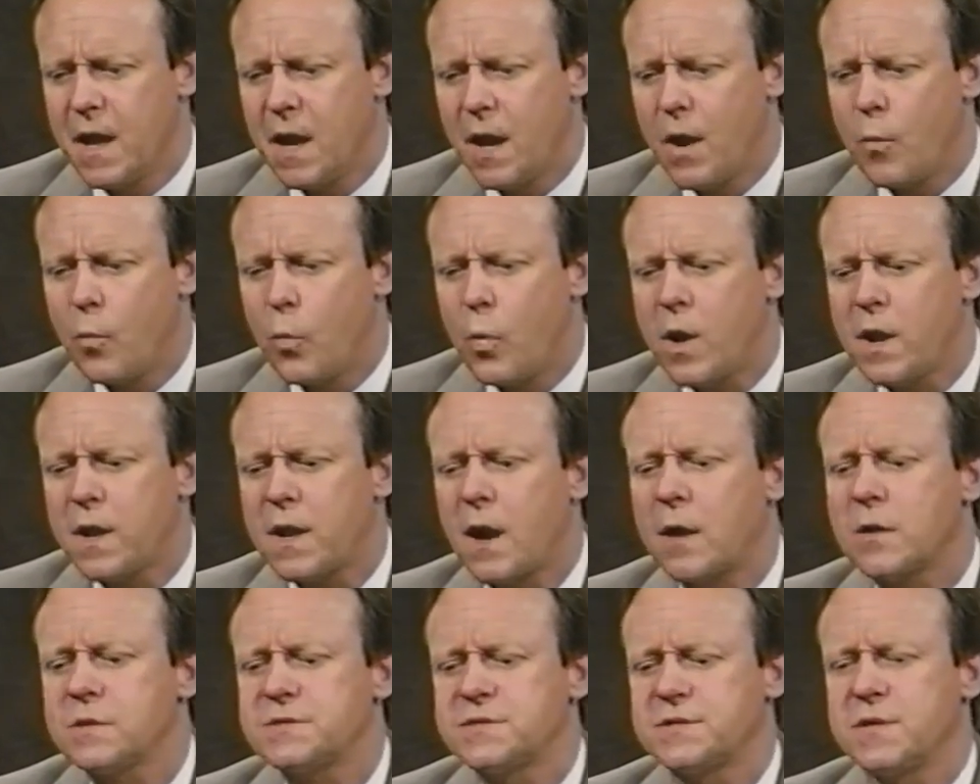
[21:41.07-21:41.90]
what
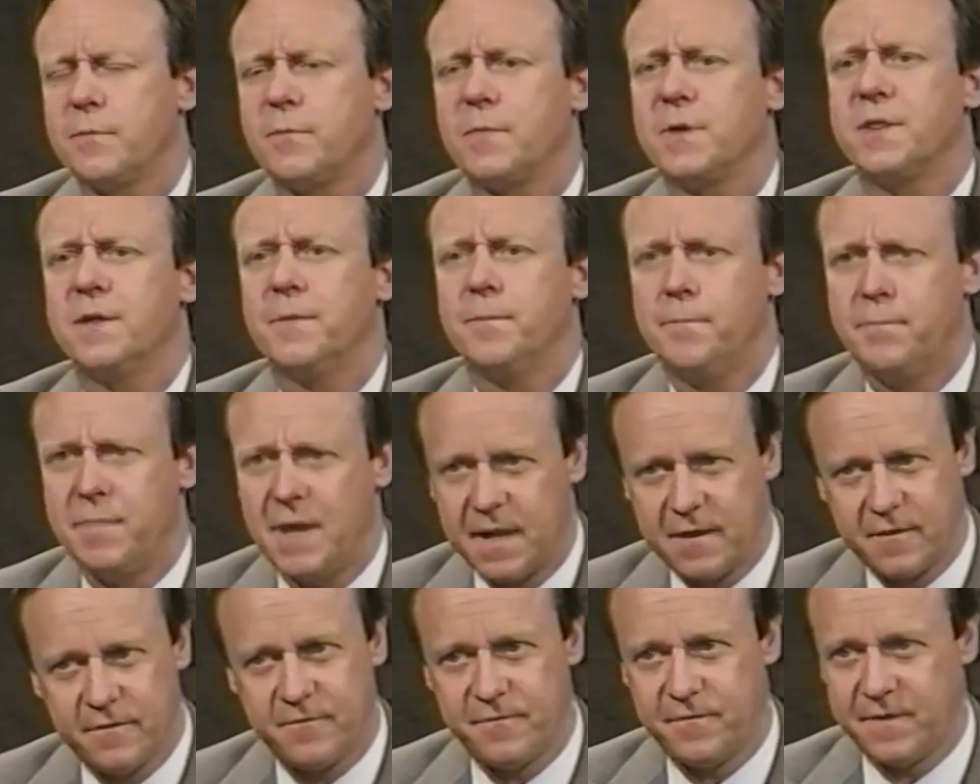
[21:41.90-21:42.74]
are some of the
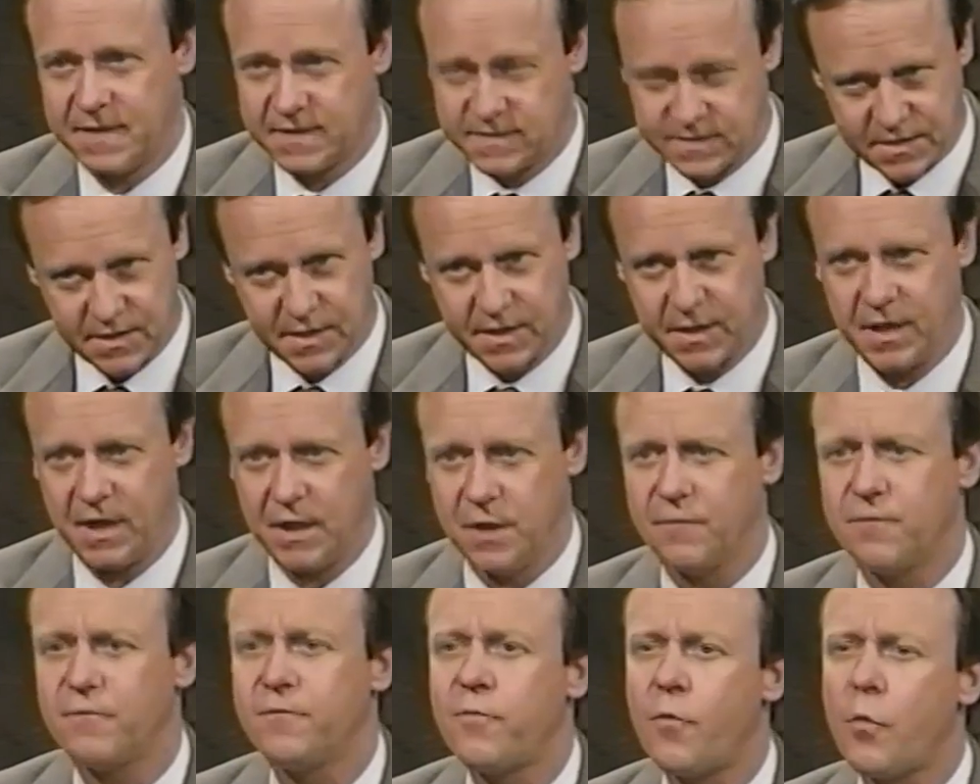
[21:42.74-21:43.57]
benefits,
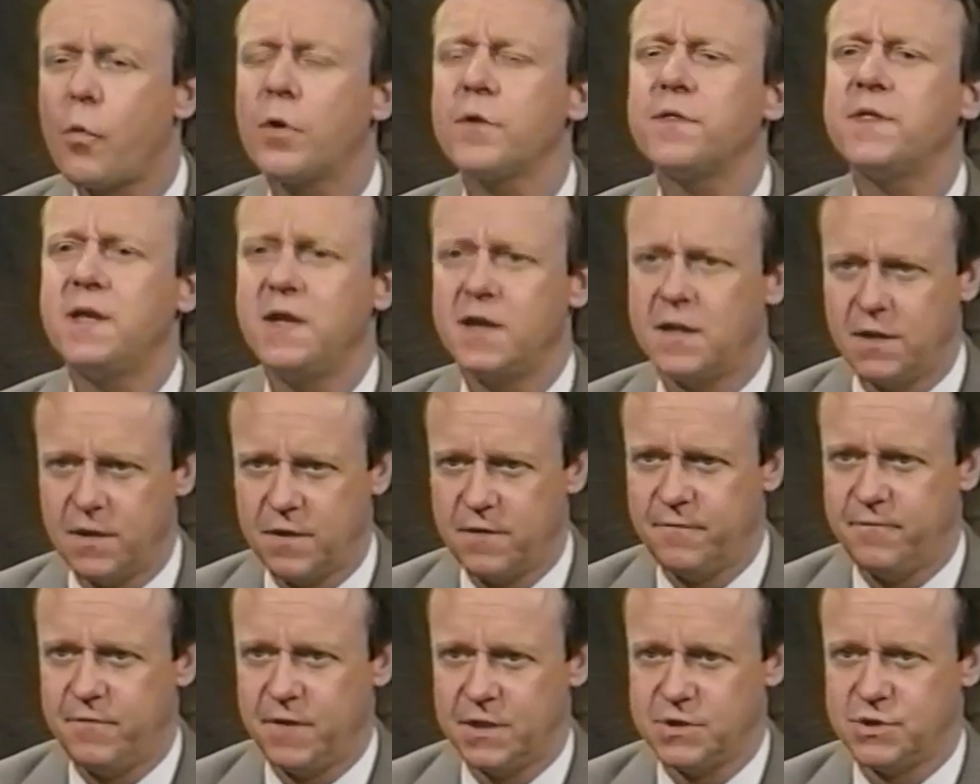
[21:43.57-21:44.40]
again, for the
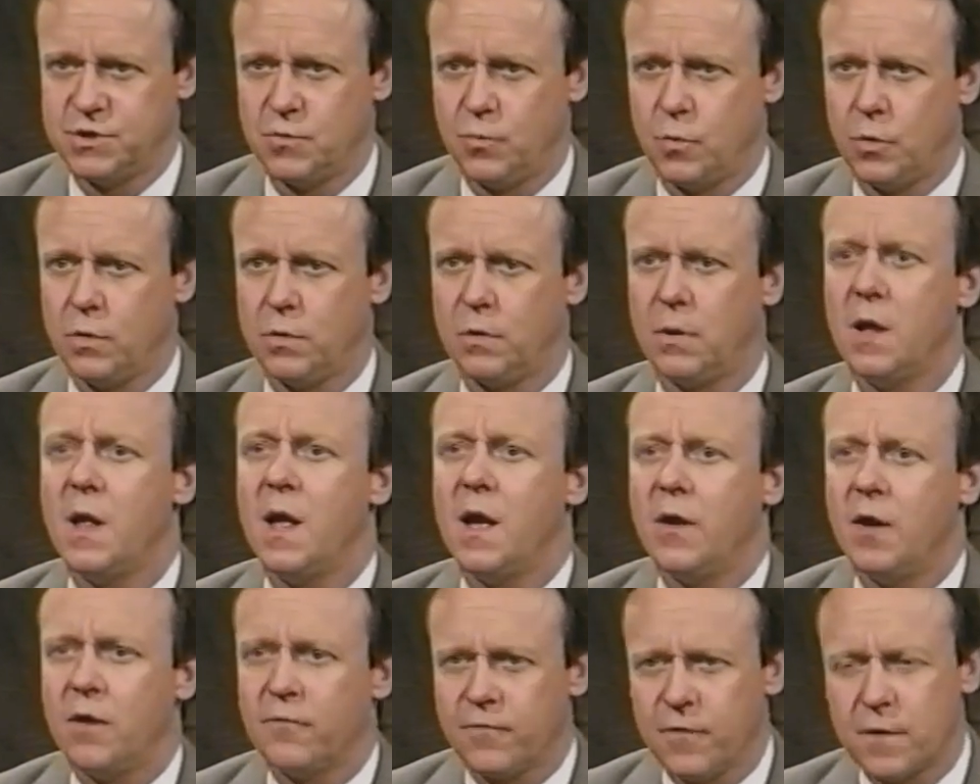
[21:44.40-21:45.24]
individual
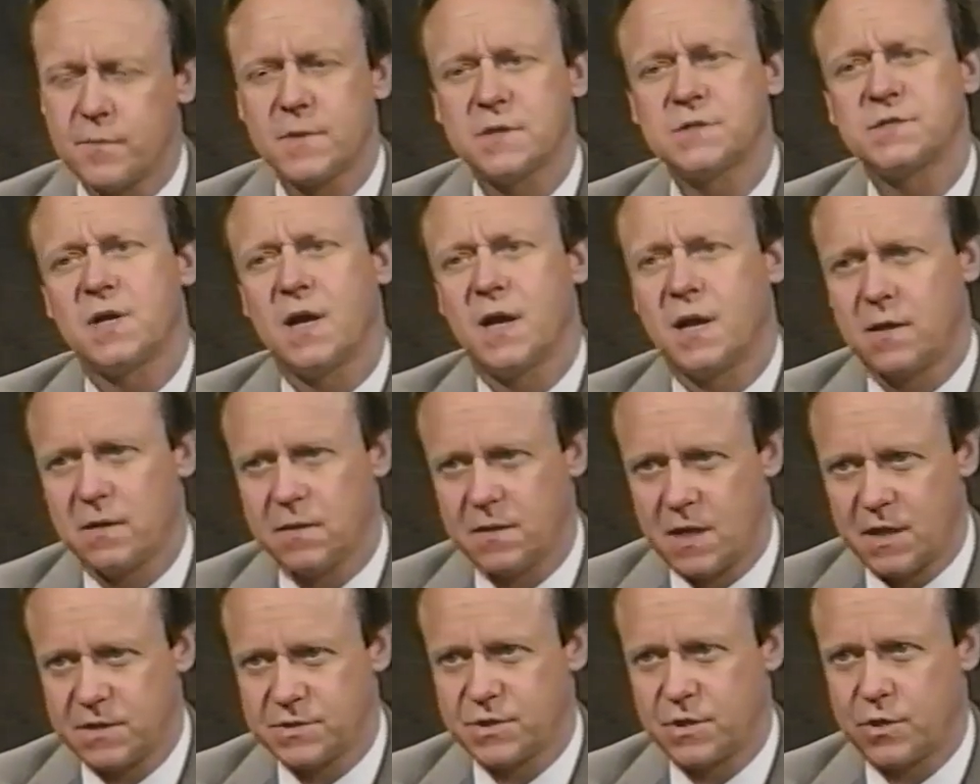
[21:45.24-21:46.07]
from the
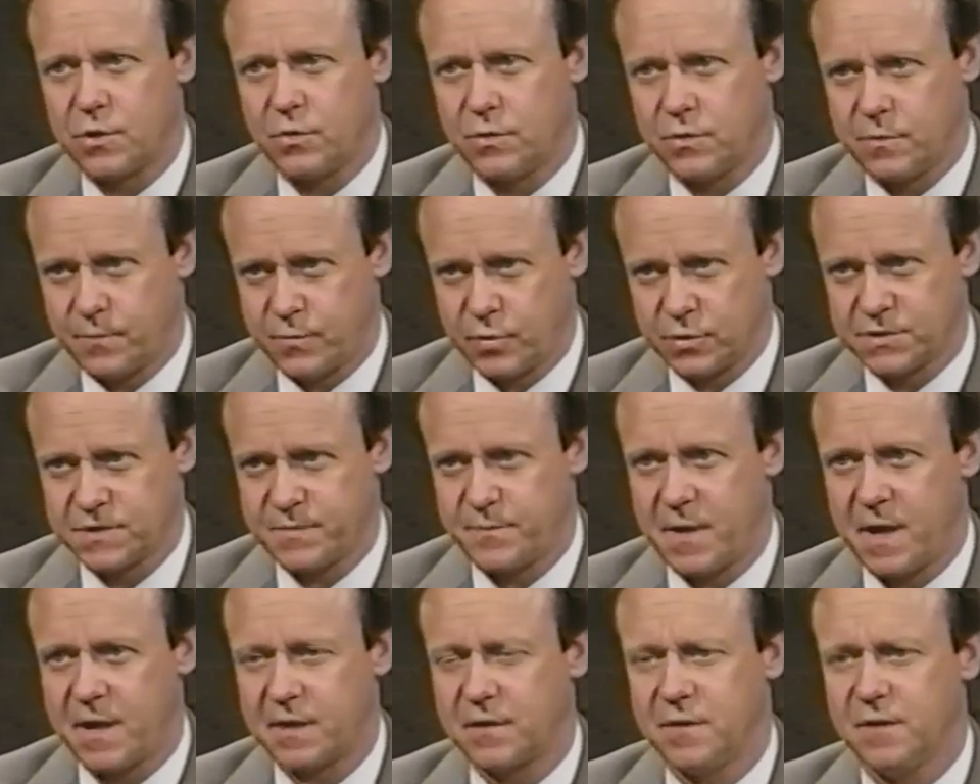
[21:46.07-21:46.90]
psychological
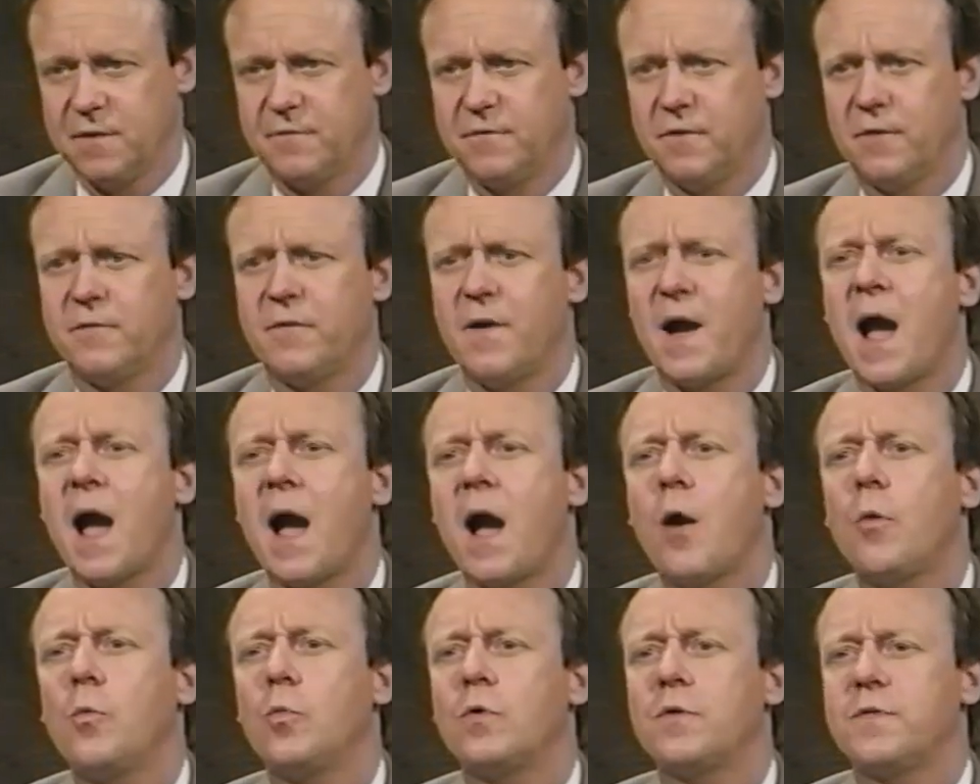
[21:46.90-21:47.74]
perspective of
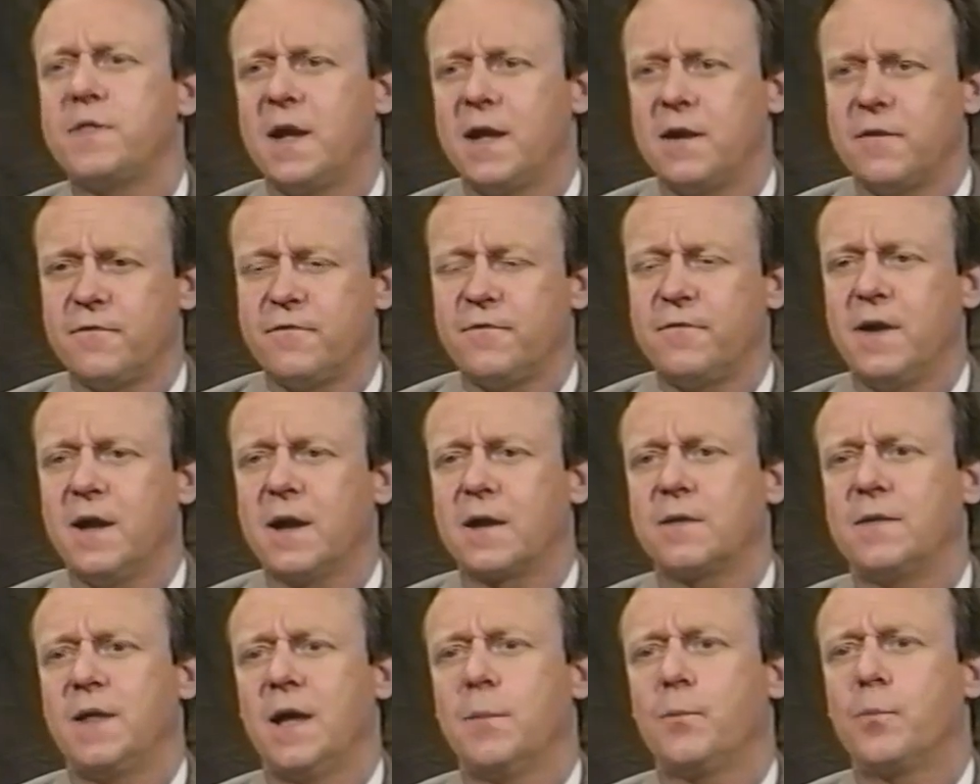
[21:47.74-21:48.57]
how will that
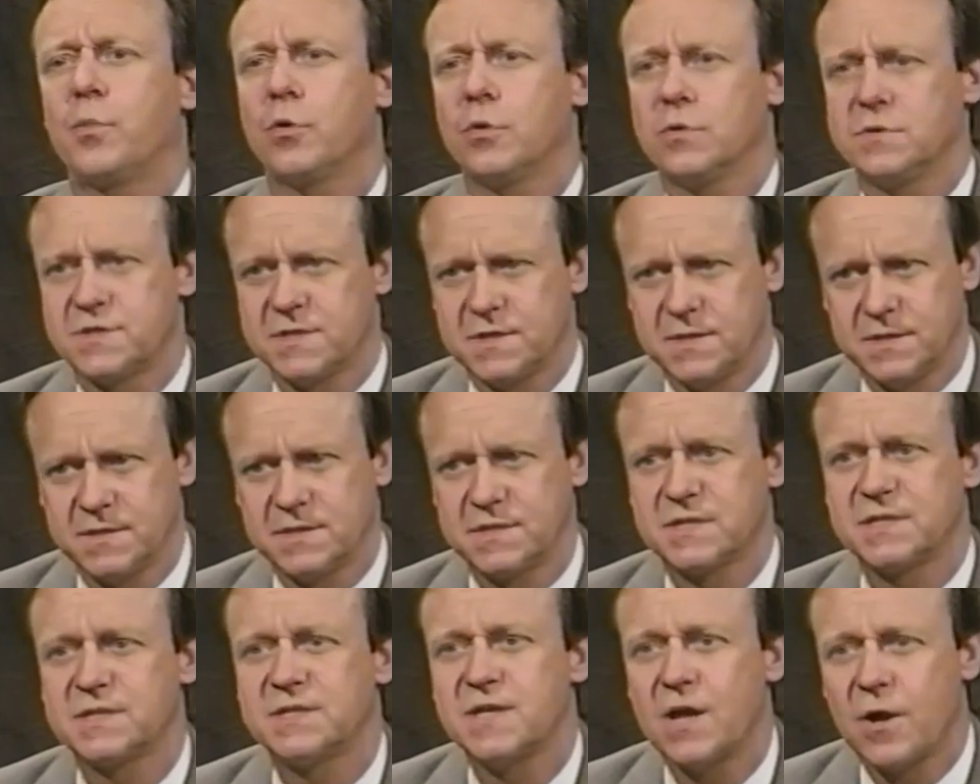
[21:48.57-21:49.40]
affect that person's
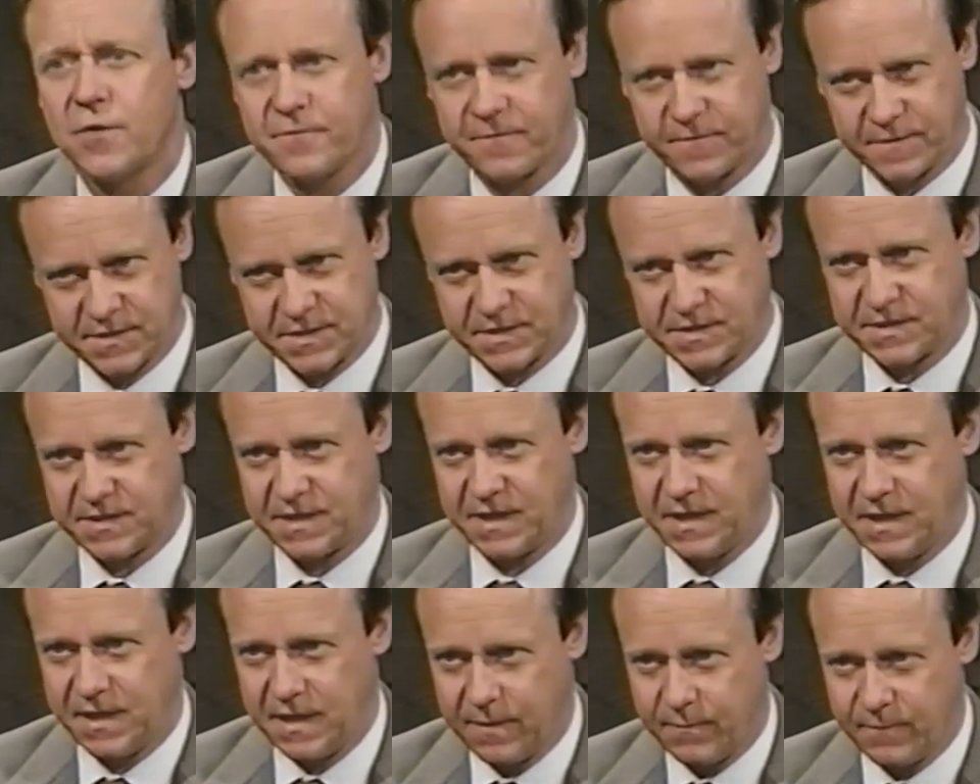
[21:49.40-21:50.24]

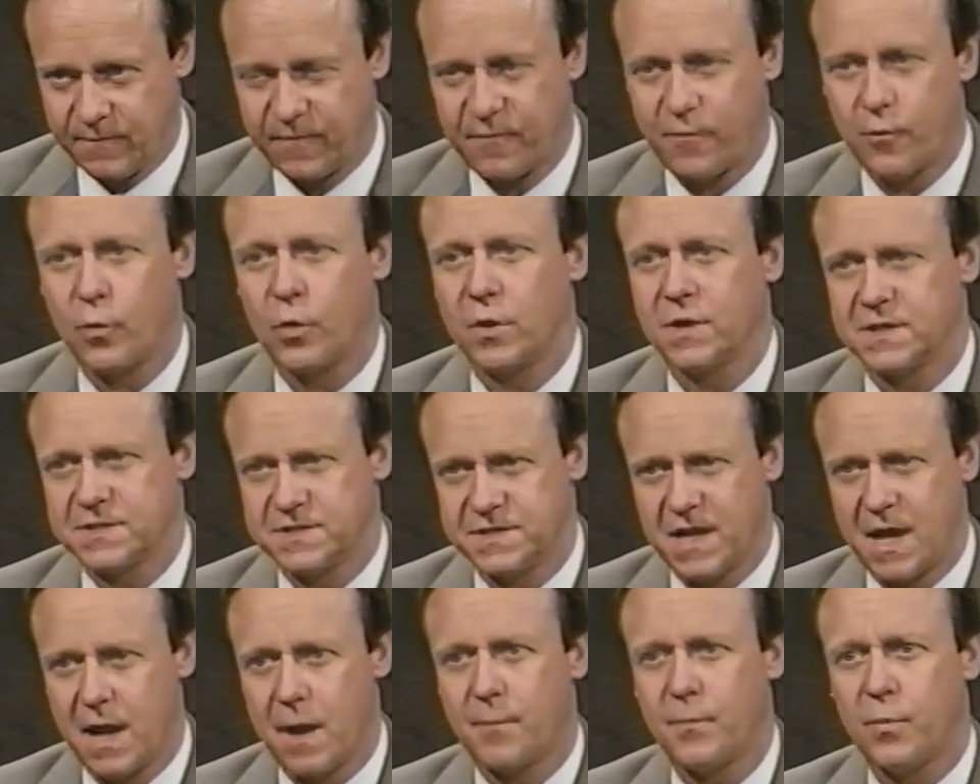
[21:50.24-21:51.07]
self-esteem, for
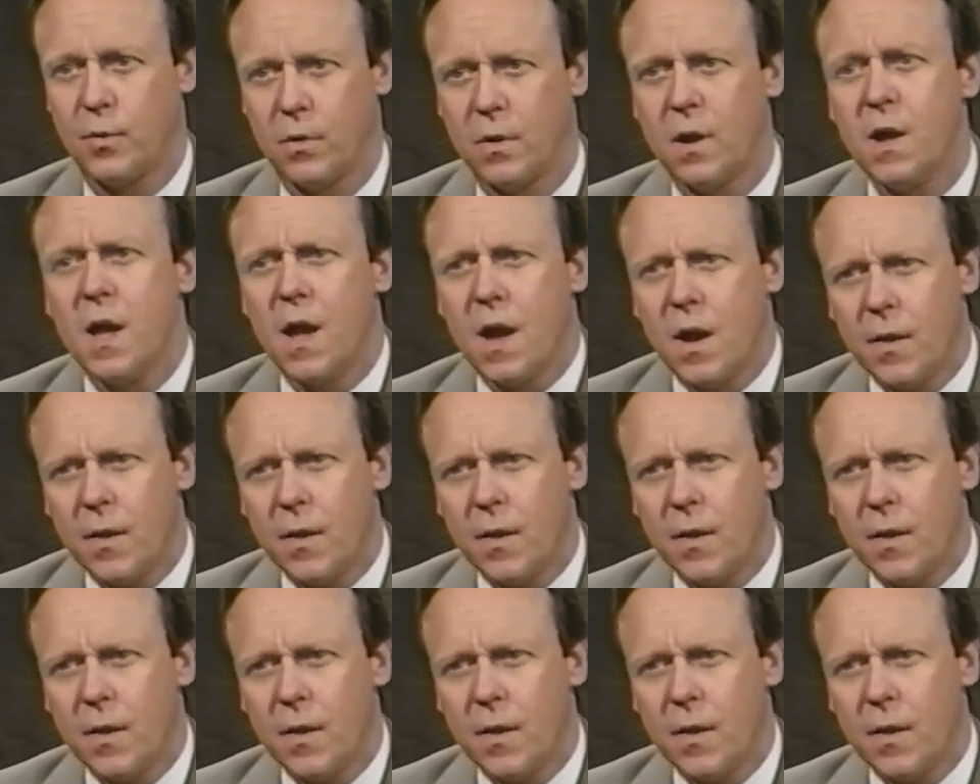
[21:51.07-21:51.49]
example?